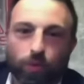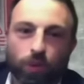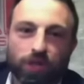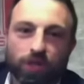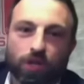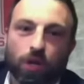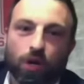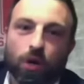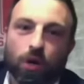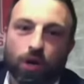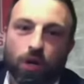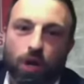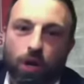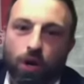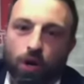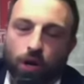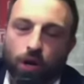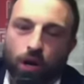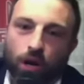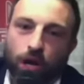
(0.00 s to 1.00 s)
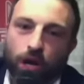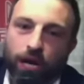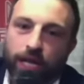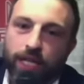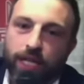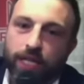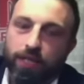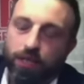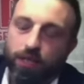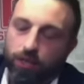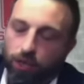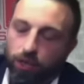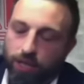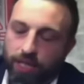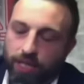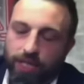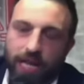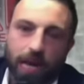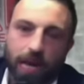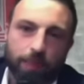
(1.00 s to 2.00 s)
well, so hold on, hold on, Ernie. This, so
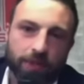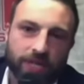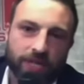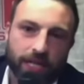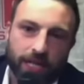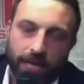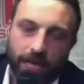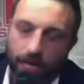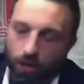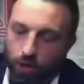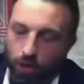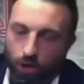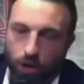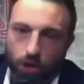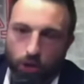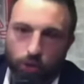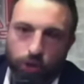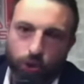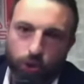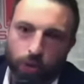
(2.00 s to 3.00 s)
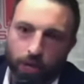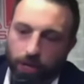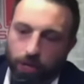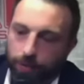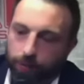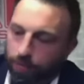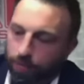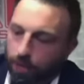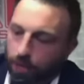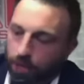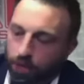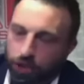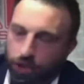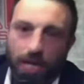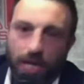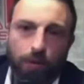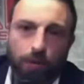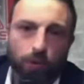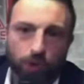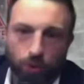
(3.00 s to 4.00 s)
this happened today on, on Twitter.
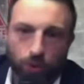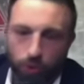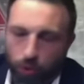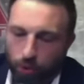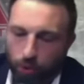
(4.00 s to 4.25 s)
Shaq was on